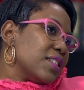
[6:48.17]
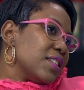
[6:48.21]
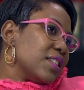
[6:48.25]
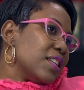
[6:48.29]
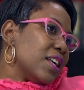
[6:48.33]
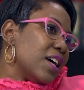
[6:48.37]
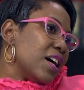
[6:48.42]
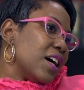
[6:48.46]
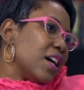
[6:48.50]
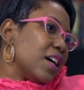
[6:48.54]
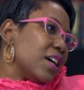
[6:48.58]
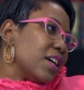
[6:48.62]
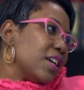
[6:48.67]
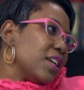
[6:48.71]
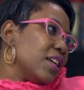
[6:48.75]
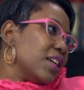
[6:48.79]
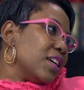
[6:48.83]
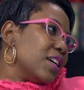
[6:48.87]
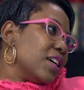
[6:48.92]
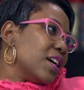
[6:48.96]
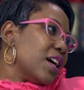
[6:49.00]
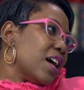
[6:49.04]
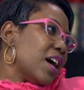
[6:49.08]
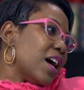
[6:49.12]
that
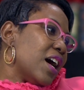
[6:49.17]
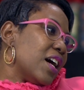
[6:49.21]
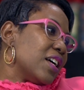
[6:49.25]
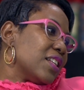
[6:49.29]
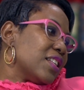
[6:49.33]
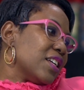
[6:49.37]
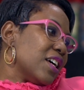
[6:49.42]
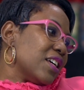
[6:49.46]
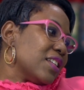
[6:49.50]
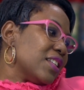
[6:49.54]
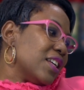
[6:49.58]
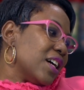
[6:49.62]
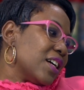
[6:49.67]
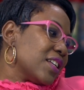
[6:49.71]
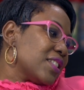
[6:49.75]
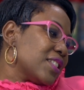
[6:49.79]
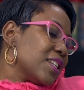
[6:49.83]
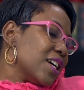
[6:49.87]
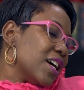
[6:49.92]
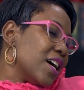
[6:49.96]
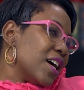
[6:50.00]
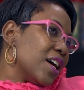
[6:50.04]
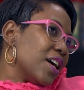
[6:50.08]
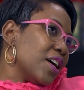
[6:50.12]
at that
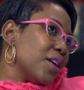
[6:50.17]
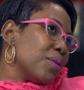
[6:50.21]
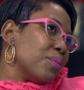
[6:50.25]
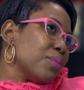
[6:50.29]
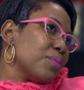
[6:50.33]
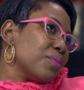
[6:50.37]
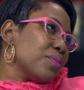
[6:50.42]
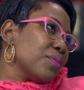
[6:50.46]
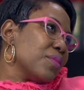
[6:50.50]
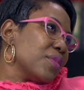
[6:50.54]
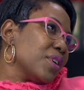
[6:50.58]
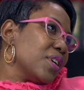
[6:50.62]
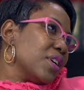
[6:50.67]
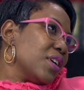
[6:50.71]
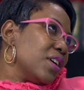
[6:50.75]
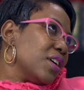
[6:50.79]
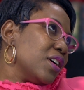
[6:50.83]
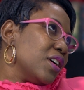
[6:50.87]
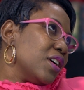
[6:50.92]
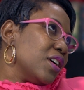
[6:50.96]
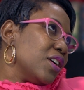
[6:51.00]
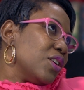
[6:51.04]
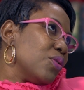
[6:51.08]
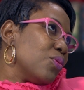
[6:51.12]
time,
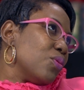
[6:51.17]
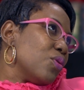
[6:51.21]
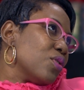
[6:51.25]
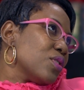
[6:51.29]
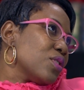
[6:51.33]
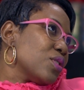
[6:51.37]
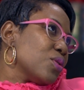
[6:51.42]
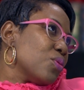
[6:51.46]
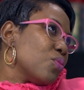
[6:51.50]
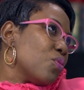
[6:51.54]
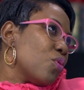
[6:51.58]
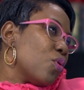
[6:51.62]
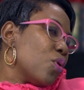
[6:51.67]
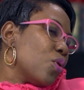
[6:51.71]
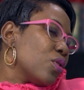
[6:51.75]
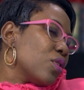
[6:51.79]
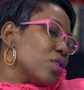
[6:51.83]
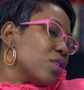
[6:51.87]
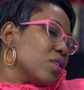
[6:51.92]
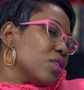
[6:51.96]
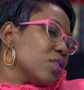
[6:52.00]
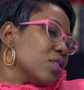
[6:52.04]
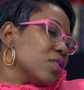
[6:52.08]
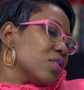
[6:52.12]
he was the
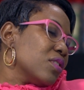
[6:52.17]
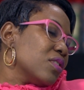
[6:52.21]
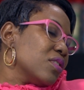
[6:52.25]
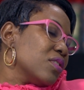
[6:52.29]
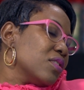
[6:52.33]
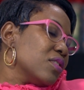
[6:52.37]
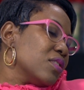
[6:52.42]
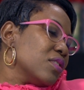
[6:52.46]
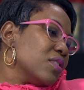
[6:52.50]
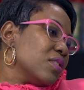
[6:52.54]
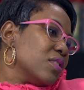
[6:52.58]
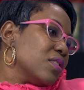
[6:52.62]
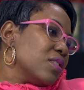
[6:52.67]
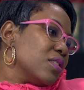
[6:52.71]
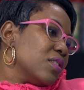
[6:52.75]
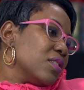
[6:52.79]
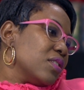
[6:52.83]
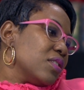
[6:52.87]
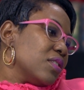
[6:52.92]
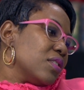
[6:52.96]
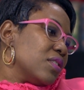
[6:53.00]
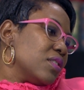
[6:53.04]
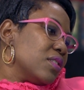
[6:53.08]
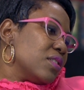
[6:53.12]
one
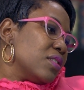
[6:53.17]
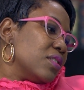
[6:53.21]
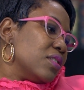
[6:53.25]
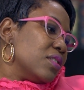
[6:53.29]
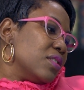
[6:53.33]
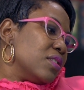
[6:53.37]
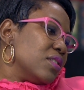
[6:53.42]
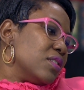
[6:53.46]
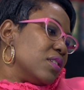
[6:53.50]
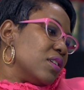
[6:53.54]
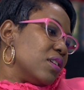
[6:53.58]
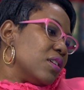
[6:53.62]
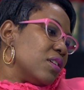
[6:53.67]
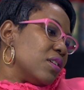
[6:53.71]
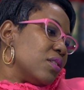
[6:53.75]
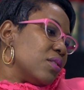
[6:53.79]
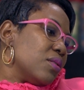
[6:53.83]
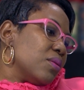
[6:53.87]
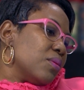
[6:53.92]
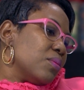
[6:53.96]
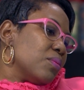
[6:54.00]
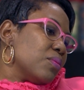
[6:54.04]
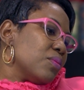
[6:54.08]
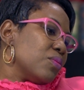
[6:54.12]

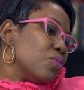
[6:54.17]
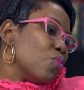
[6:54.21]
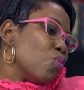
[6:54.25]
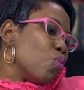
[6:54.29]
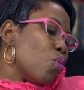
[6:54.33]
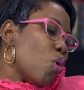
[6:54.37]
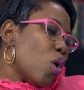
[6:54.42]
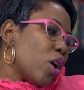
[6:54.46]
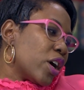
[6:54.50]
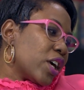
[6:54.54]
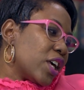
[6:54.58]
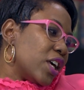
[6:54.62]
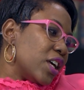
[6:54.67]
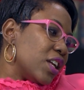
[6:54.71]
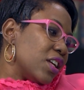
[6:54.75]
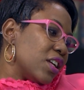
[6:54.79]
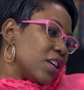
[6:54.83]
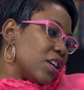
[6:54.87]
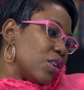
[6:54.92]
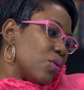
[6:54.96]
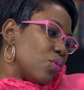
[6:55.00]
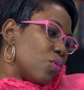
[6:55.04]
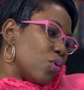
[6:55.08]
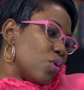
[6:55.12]
working,
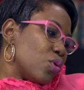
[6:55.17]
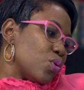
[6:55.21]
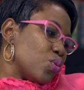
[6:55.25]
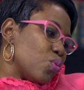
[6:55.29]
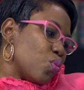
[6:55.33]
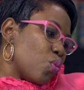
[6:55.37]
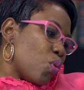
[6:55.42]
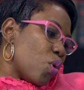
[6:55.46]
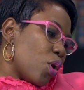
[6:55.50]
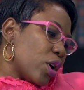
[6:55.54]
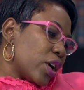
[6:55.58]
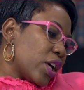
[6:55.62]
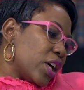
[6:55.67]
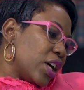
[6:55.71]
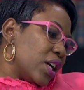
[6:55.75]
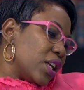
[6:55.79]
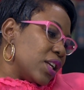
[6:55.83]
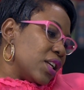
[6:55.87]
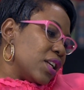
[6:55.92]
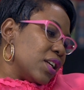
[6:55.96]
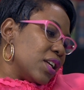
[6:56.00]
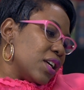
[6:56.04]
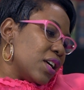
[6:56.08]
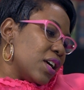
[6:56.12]
he was
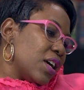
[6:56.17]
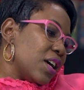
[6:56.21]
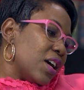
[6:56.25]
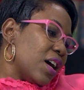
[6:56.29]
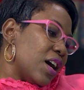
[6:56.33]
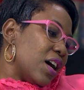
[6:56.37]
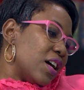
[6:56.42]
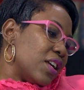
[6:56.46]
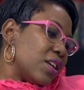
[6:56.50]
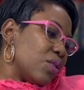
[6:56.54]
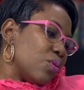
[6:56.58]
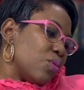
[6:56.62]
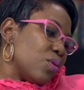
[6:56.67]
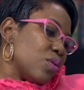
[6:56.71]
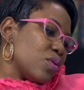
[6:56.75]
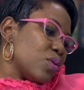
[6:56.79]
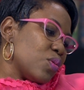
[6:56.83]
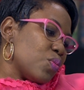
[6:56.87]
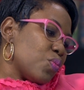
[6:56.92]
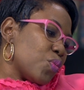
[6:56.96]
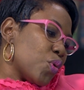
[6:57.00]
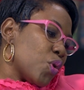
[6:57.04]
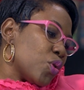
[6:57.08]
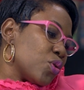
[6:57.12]
working and he
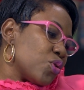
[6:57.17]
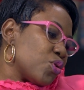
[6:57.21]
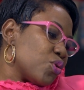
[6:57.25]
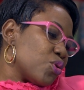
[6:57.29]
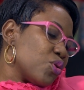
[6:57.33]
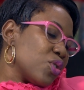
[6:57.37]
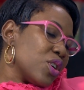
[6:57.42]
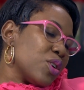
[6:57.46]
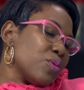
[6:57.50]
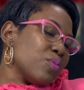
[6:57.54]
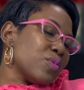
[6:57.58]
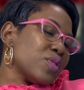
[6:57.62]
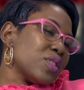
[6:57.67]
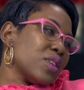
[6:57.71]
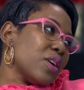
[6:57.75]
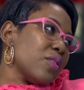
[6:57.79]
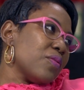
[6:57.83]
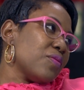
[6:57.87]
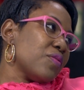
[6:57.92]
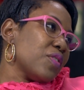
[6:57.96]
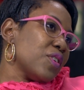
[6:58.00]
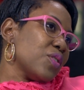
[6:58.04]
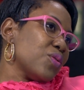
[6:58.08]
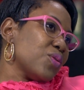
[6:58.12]
was sponsoring
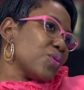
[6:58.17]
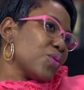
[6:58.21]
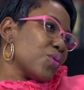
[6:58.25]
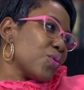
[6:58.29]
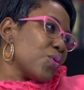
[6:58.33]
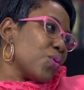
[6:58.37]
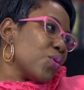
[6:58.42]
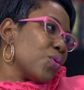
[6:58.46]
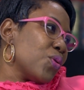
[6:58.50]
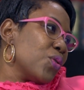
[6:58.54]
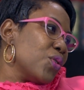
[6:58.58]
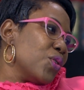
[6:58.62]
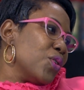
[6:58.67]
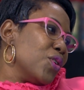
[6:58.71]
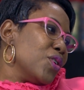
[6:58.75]
himself in school.